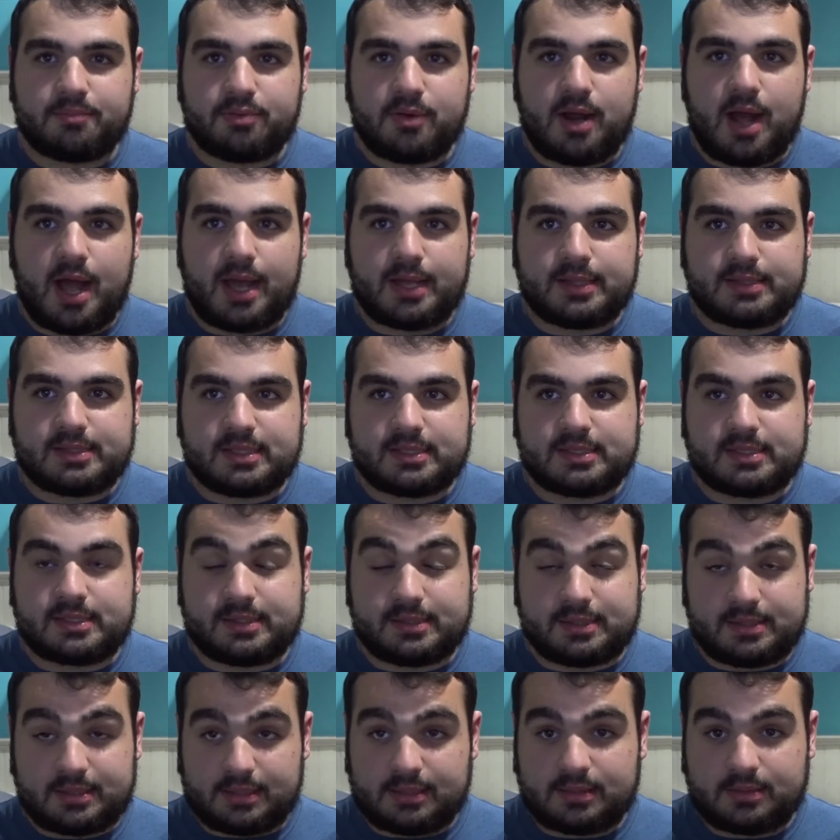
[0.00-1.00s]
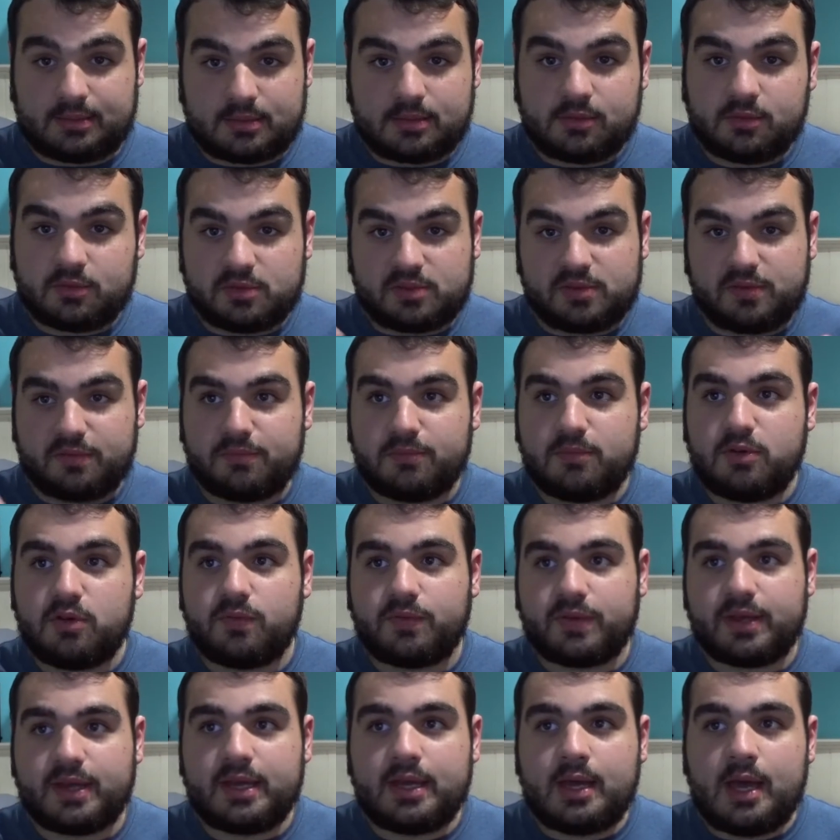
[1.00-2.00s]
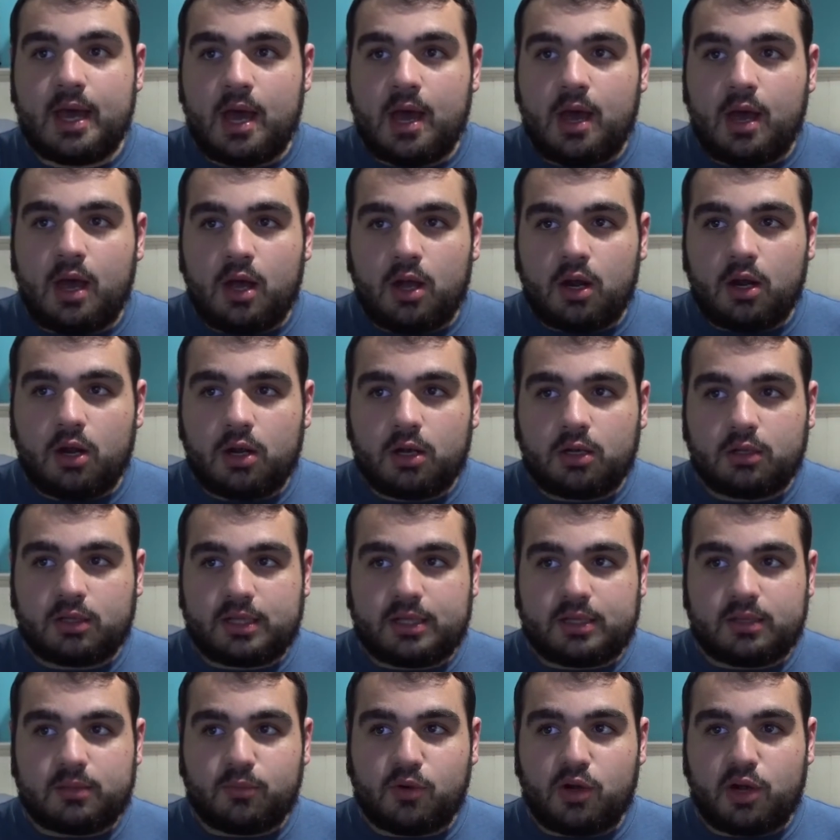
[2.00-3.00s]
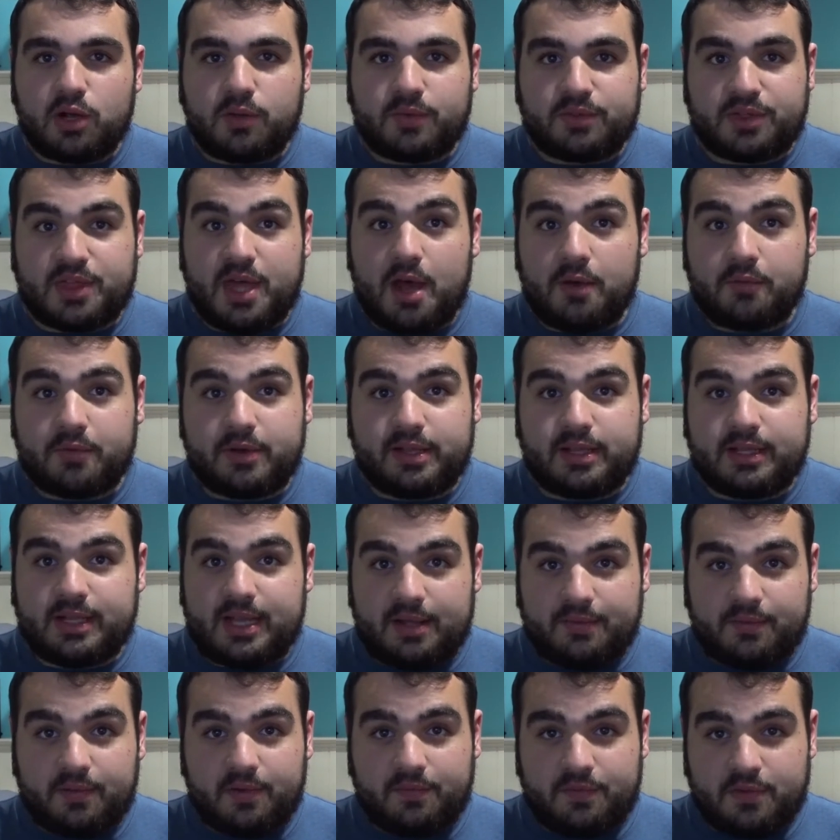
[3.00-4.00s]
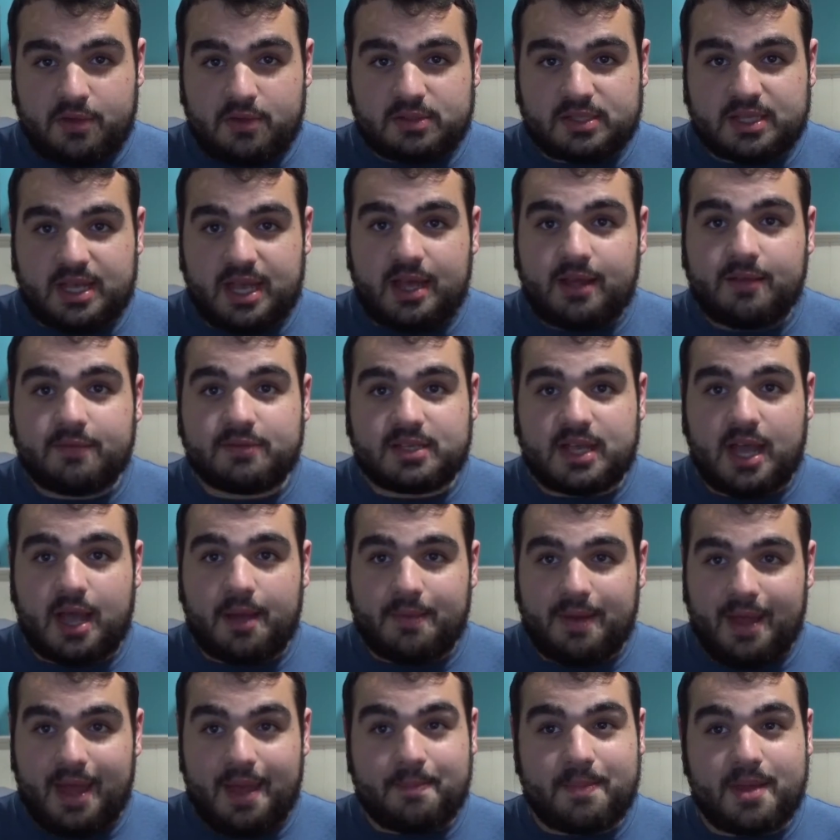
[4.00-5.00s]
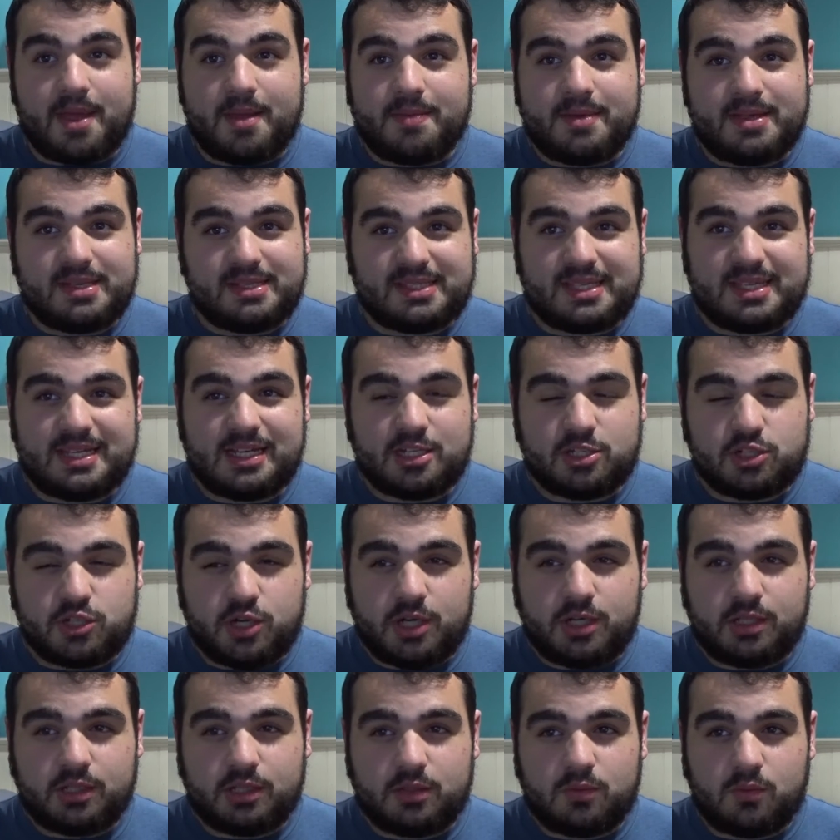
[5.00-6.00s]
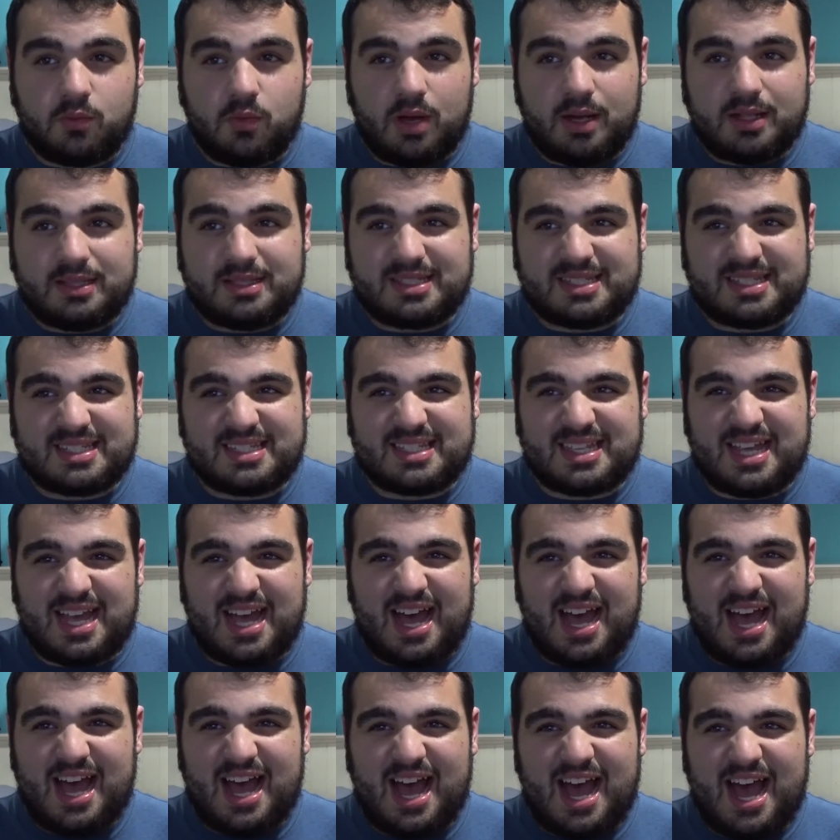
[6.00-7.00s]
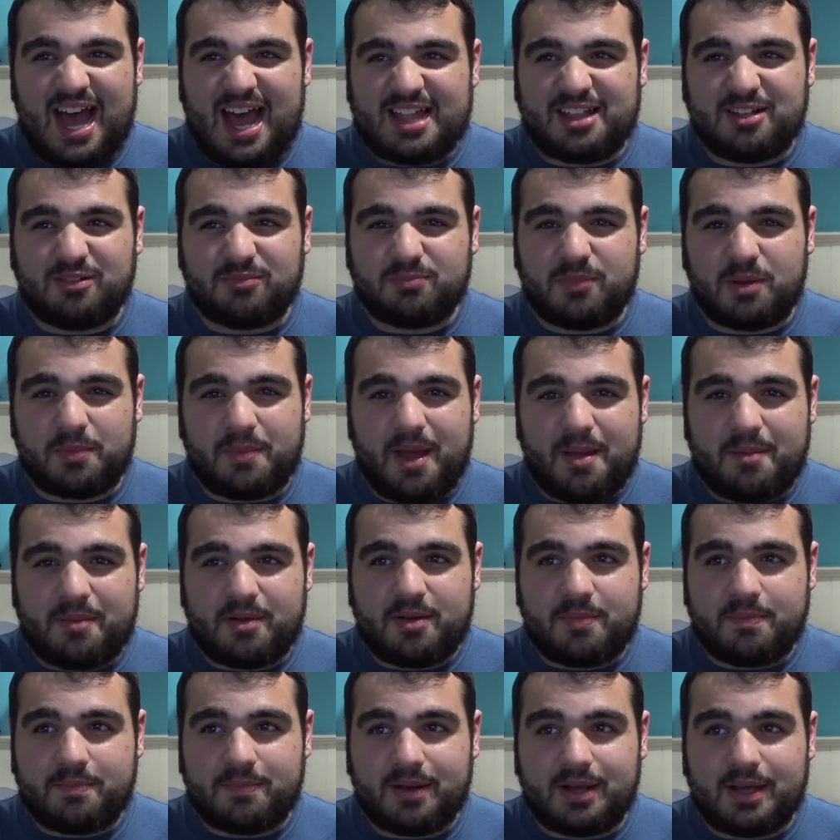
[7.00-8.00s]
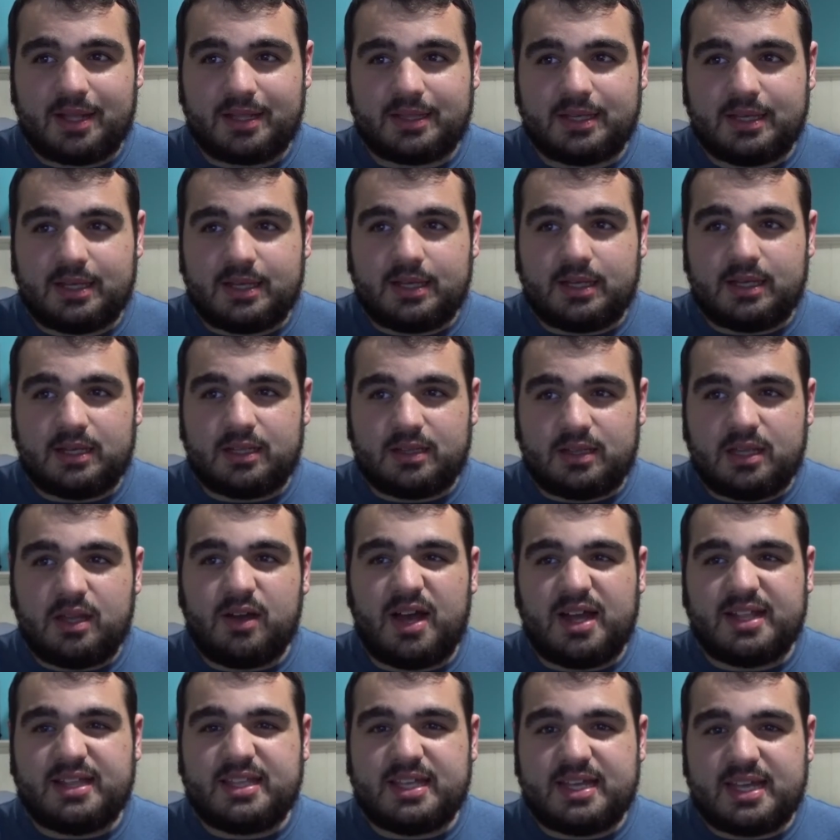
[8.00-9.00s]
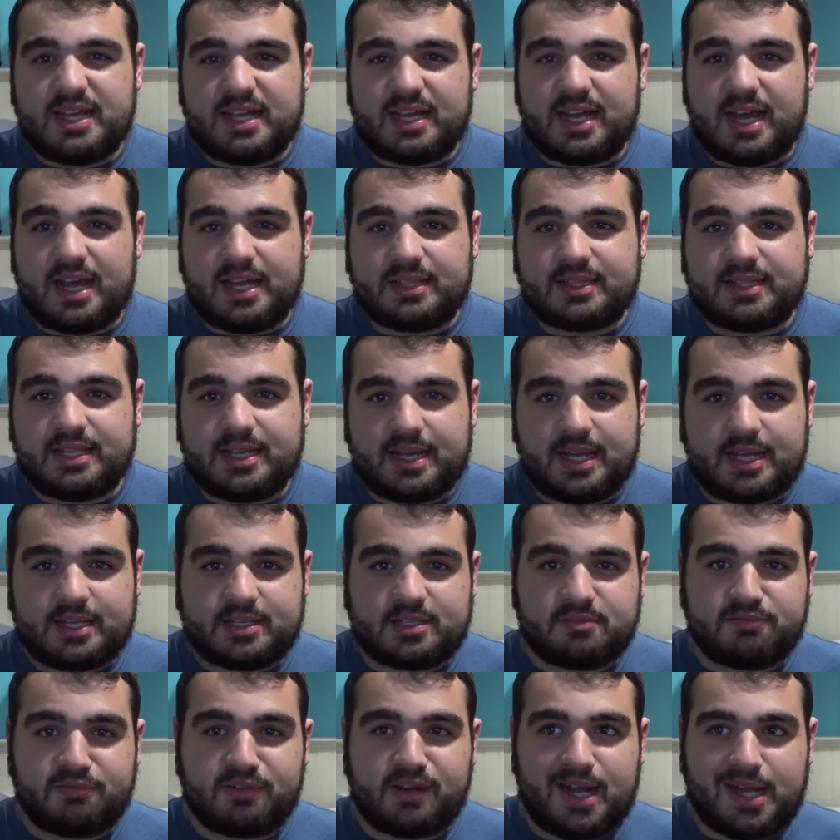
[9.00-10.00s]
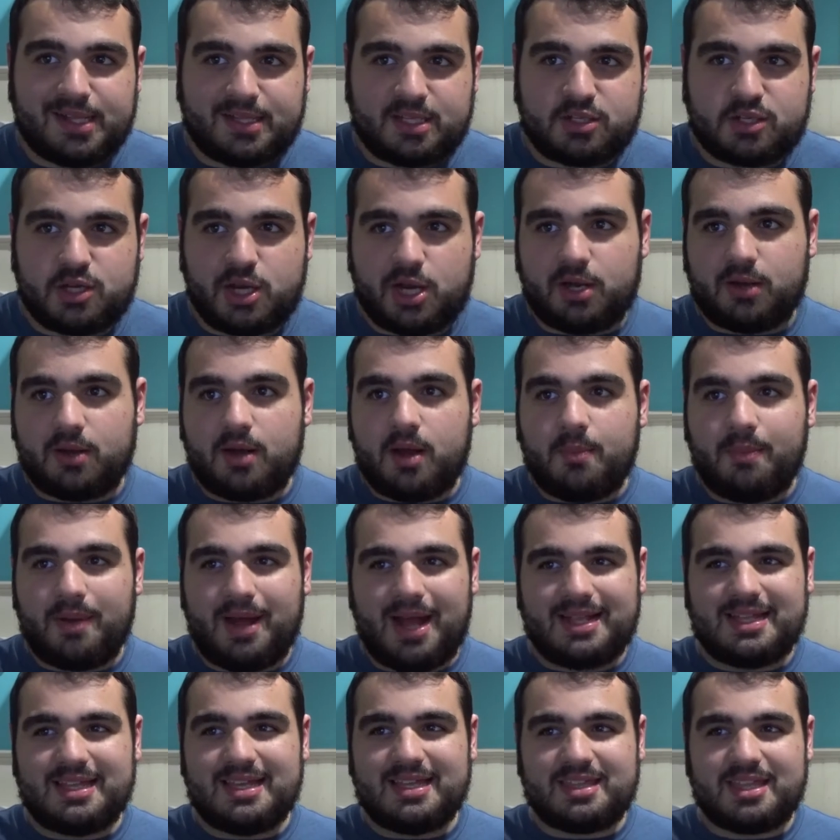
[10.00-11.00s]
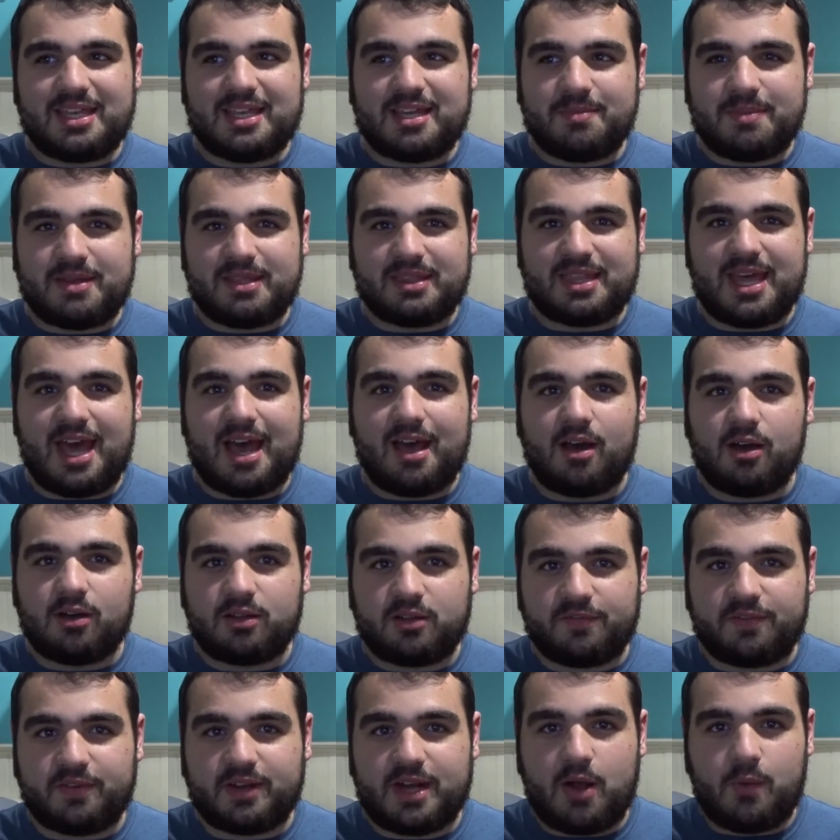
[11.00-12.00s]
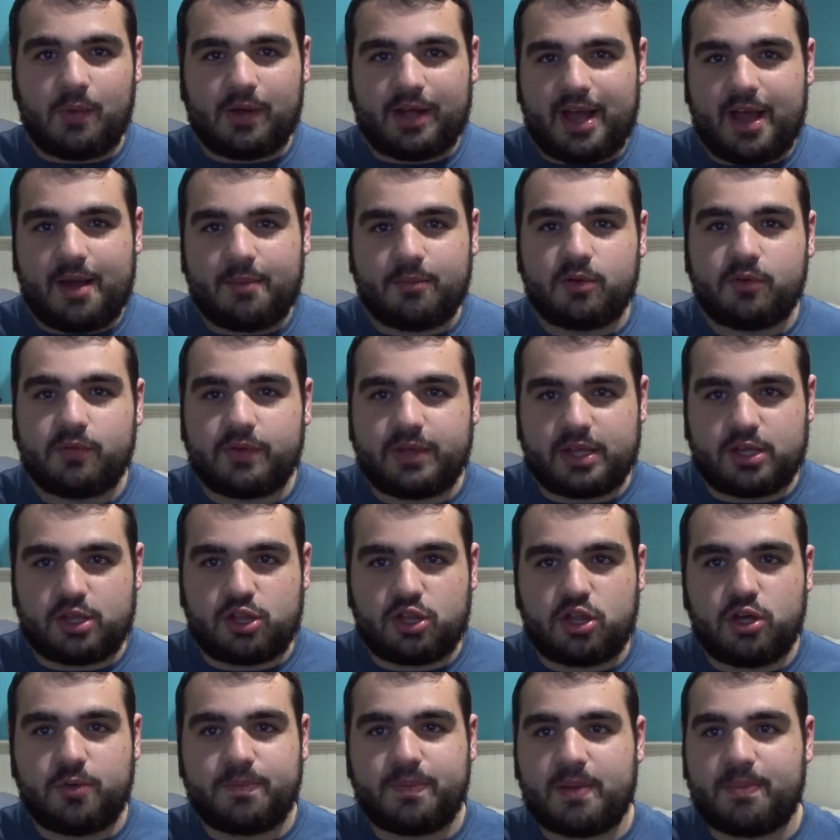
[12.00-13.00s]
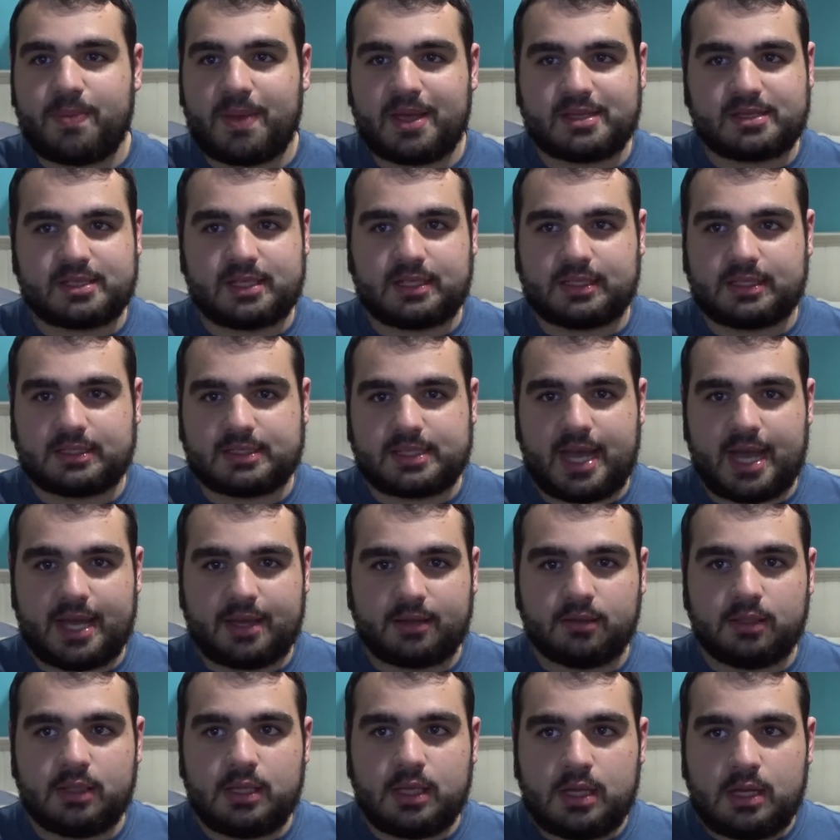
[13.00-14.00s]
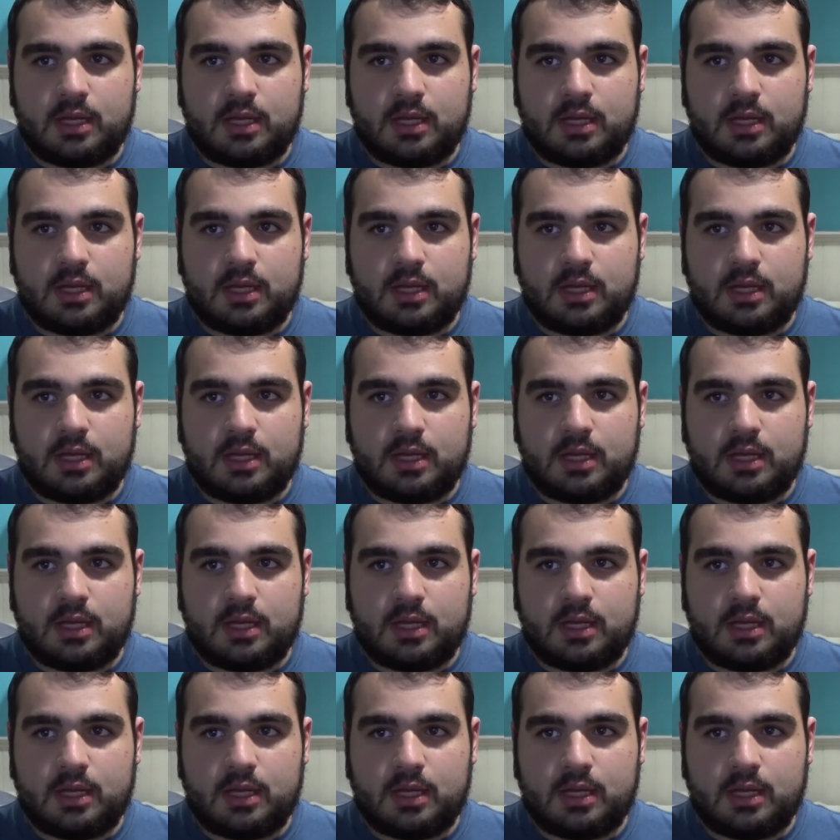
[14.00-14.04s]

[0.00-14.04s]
Prime since it's an exclusive movie early in the morning without reading any reviews ahead of time, and maybe seeing a trailer once. I don't remember, but no, I didn't. I did. I just forgot the trailer. But I didn't think it'd be that hard to figure out what kind of movie it should be based on the title.